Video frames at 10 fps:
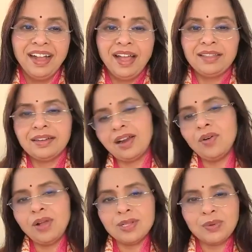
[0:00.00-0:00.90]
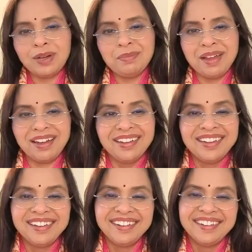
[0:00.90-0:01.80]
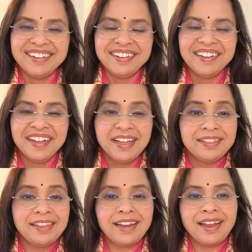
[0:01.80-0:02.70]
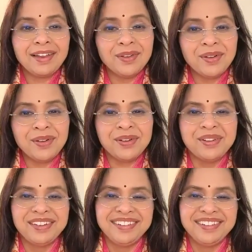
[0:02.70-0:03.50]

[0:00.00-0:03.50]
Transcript: And the crowd also went mad. They are like, no,